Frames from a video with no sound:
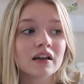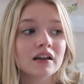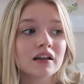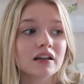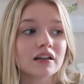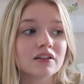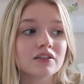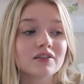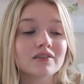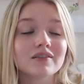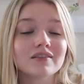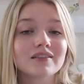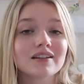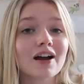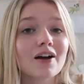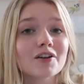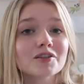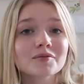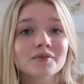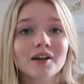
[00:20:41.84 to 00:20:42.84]
He
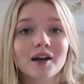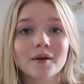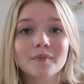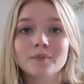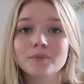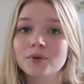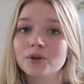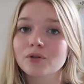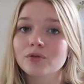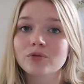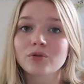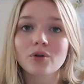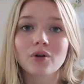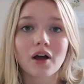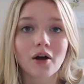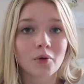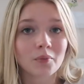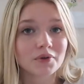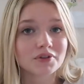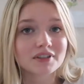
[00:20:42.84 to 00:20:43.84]
tells me I'm beautiful
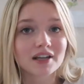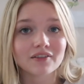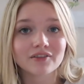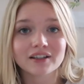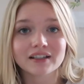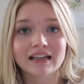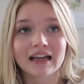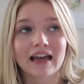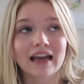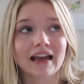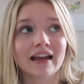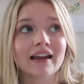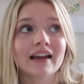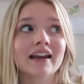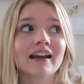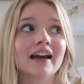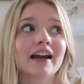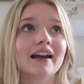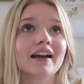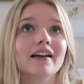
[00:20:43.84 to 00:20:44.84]
almost every day
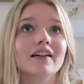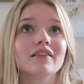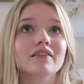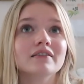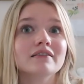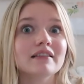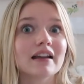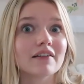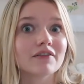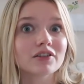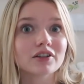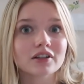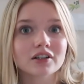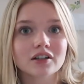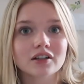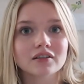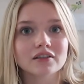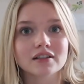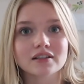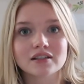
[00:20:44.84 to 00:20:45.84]
and I
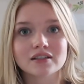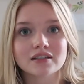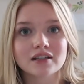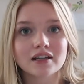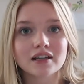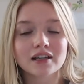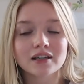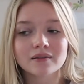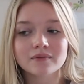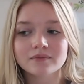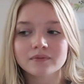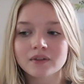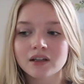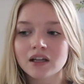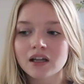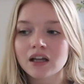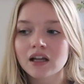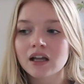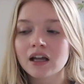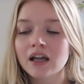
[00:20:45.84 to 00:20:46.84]
never listen to him.
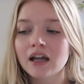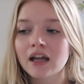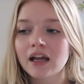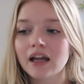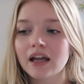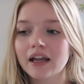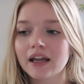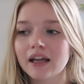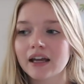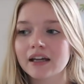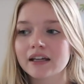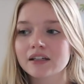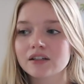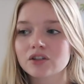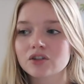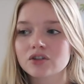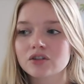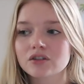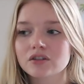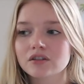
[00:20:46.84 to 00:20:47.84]

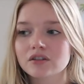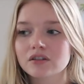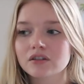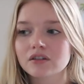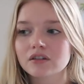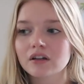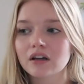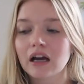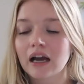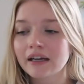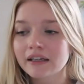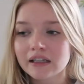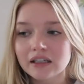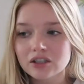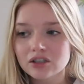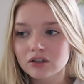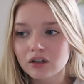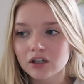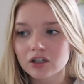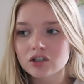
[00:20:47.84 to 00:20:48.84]
And I
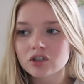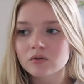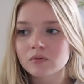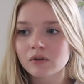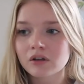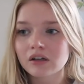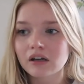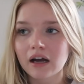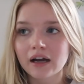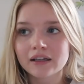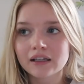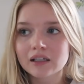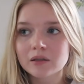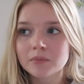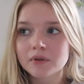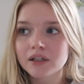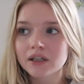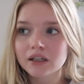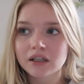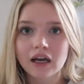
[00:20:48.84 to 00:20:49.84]
need to. I just I need to
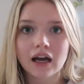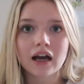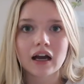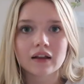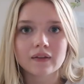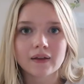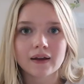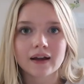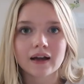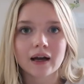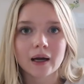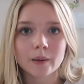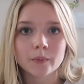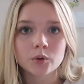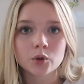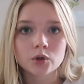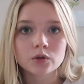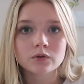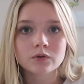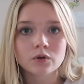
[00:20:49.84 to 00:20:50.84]
be like, yeah, like I'm
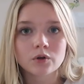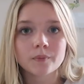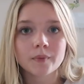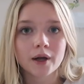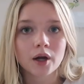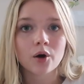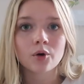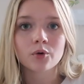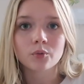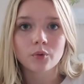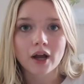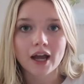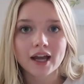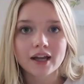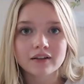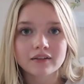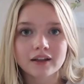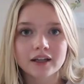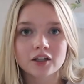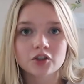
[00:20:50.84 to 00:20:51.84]
beautiful in my own
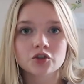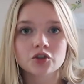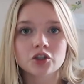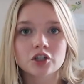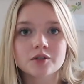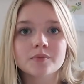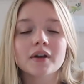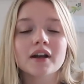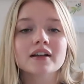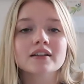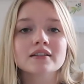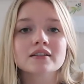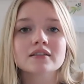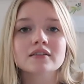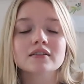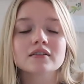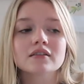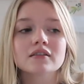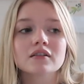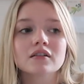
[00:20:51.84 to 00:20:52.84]
way. Like just
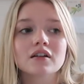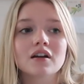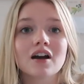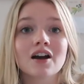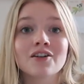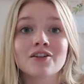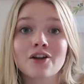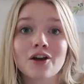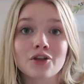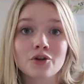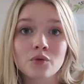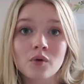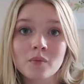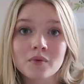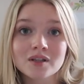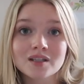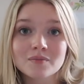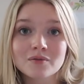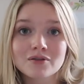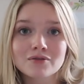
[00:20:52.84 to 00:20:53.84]
because another
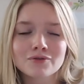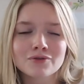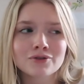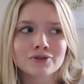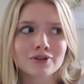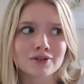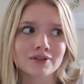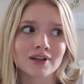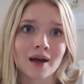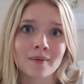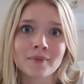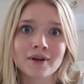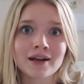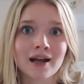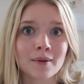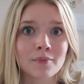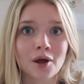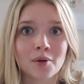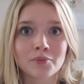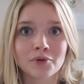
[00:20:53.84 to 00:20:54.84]
woman's beautiful does not mean
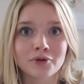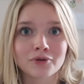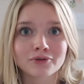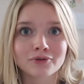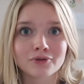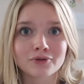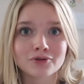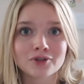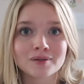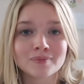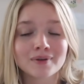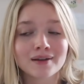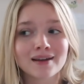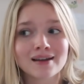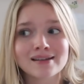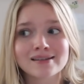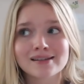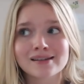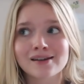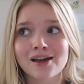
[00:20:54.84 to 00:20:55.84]
I'm not beautiful. Just
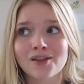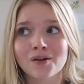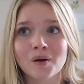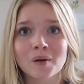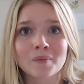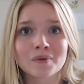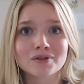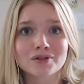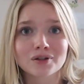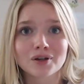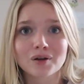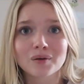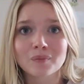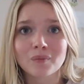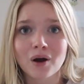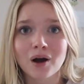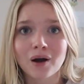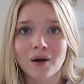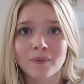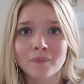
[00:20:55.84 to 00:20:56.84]
because another woman's a good
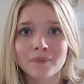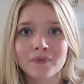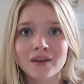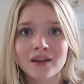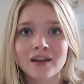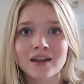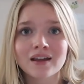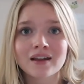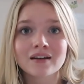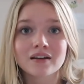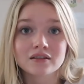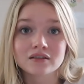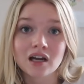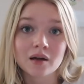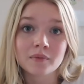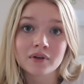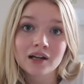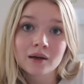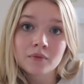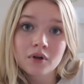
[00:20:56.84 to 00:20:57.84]
mom does
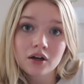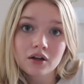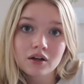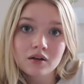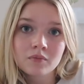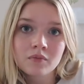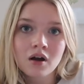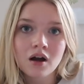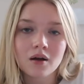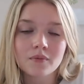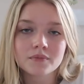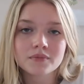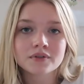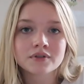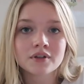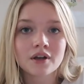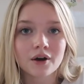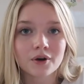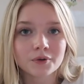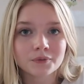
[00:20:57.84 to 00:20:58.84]
not mean I'm not a good mom.
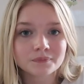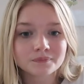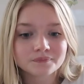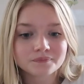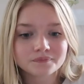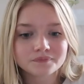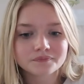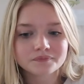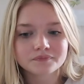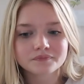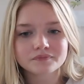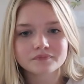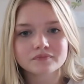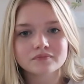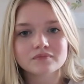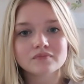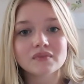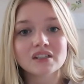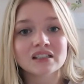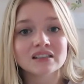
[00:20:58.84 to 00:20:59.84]
So
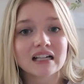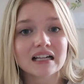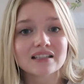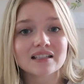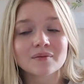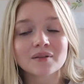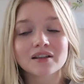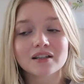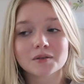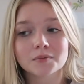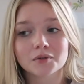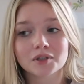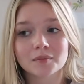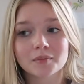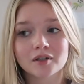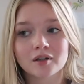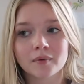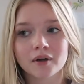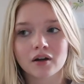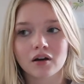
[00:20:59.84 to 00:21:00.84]
that's something that's really
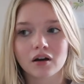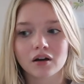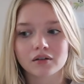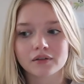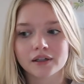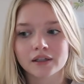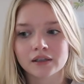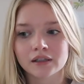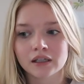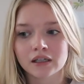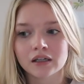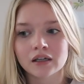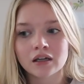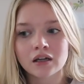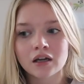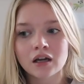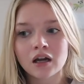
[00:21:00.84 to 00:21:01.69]
been on my heart lately.